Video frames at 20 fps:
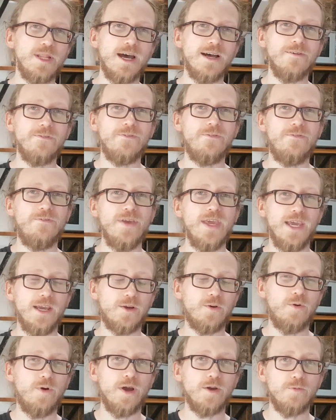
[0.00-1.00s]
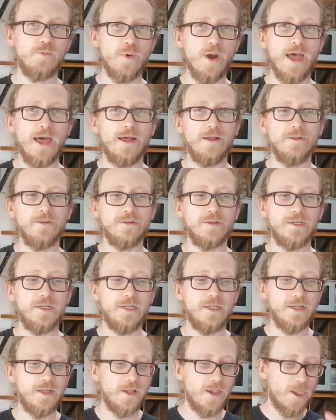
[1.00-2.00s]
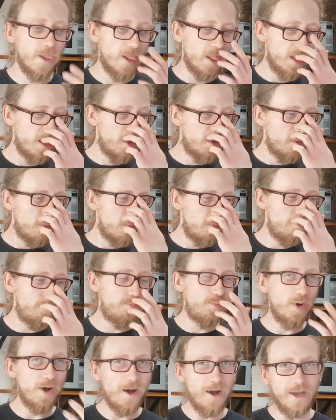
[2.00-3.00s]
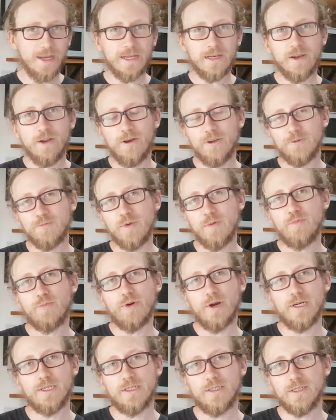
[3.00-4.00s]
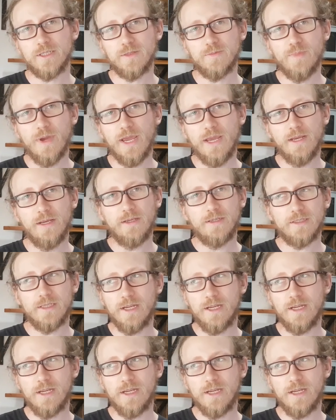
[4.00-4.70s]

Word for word: that fit quite well, but it lost me precious space.